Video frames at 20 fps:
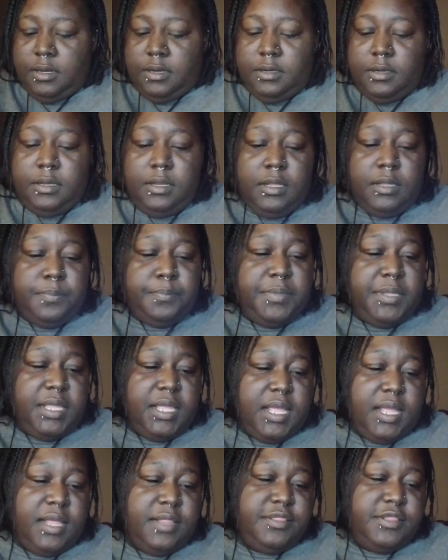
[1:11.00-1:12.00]
Look
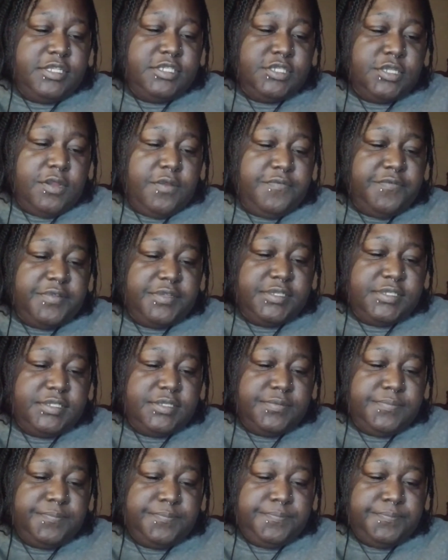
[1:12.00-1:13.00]
beyond the
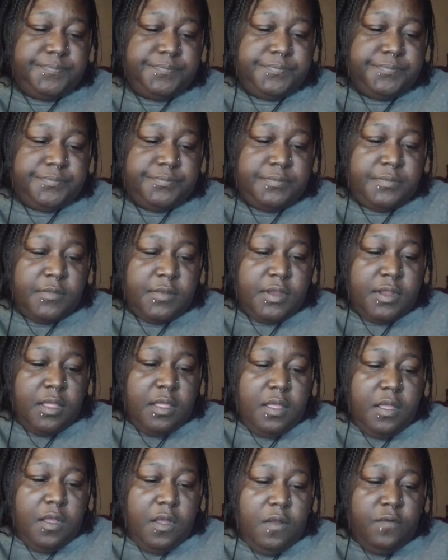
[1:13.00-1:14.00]
surface.
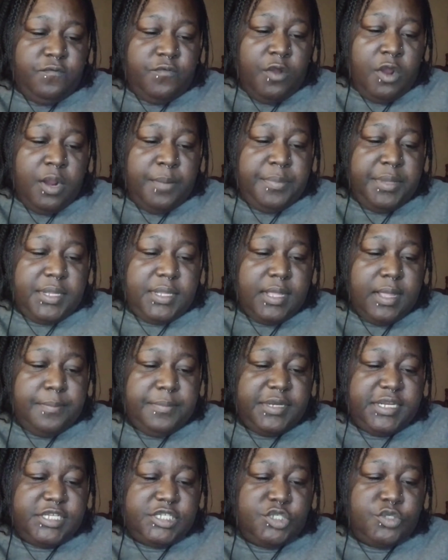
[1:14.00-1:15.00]
Avoid
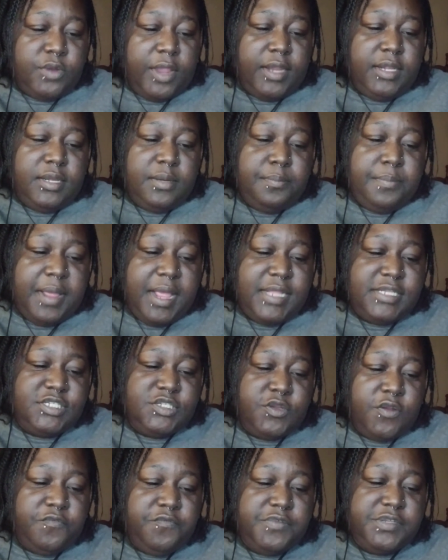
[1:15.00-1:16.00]
becoming distracted by
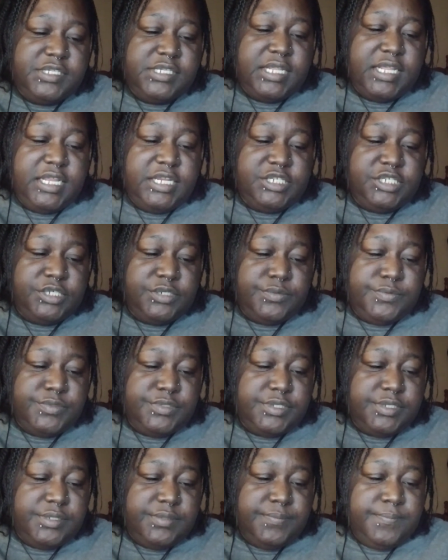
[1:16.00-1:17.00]
surface
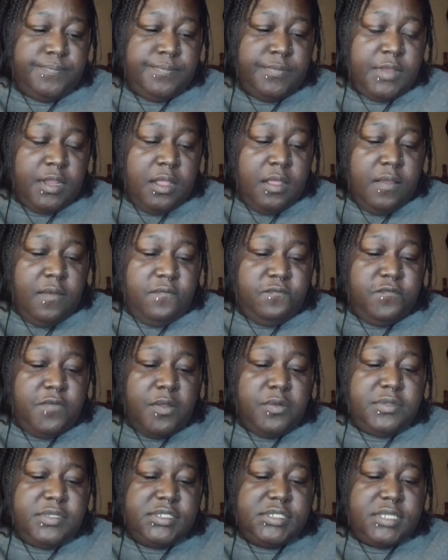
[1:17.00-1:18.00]
issues.
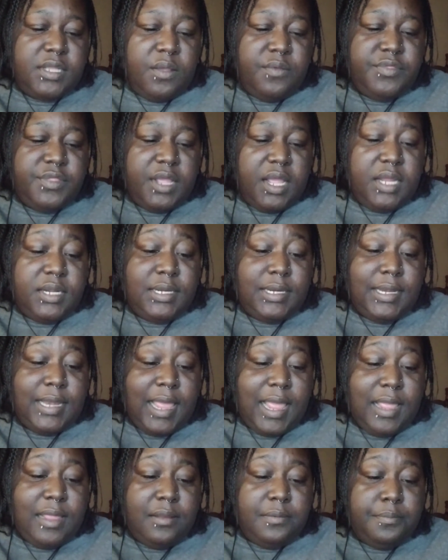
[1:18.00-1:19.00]
Focus on the
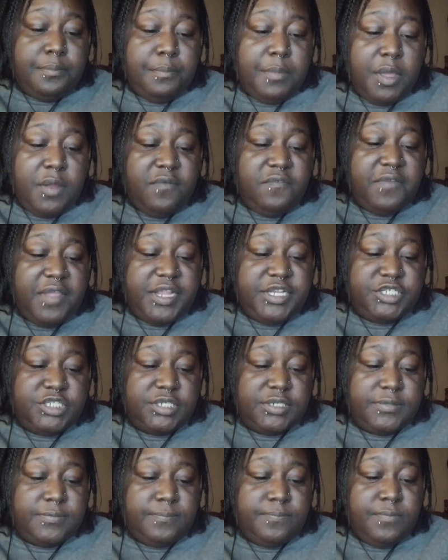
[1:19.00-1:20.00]
underlying
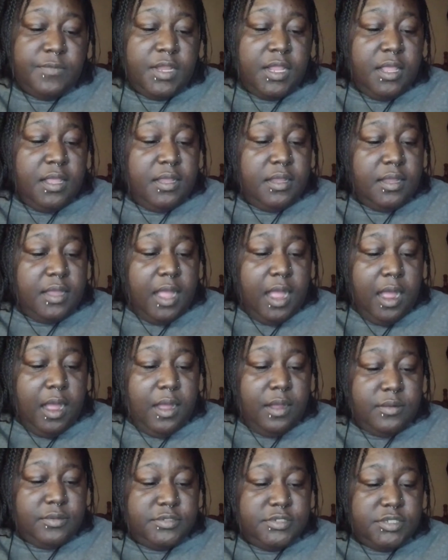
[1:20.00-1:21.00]
motivation,
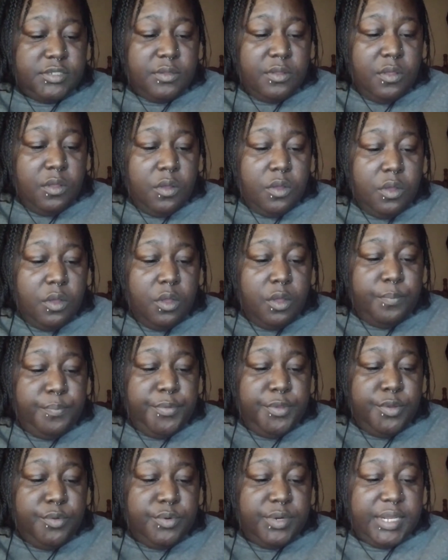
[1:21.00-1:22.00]
cause, or
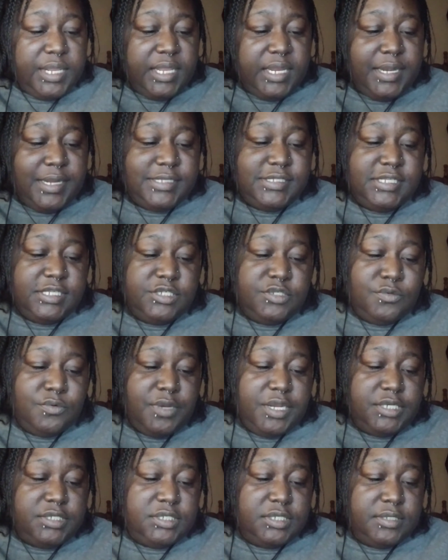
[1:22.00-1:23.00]
beauty in a
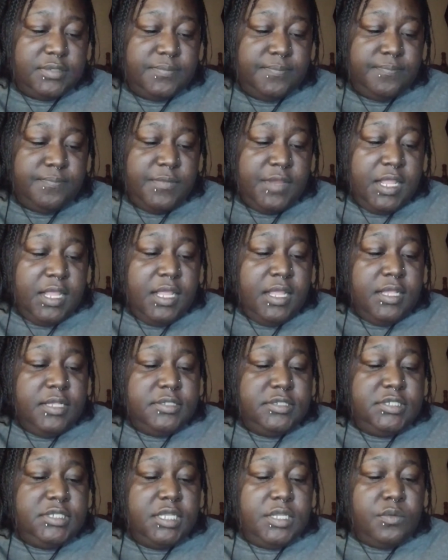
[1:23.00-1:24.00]
situation.
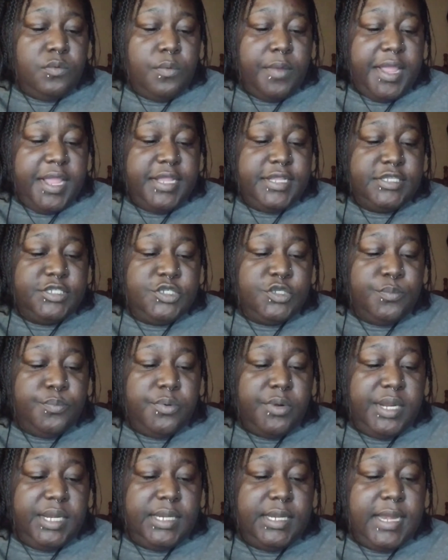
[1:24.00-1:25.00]
Seek ways to
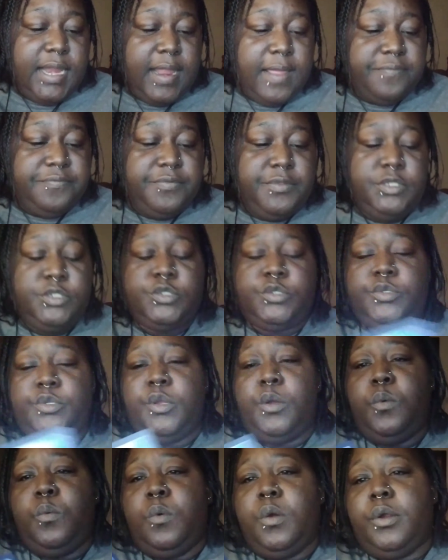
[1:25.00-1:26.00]
bring depth to
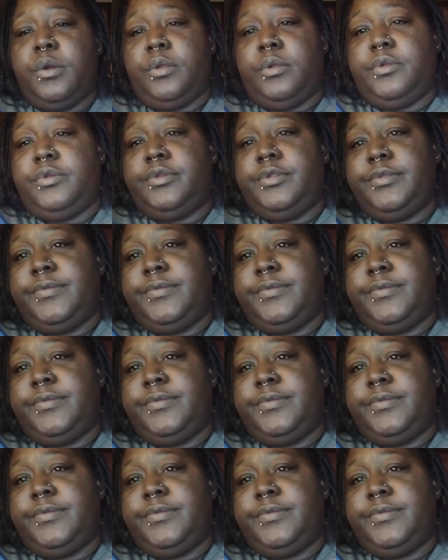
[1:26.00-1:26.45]
your world.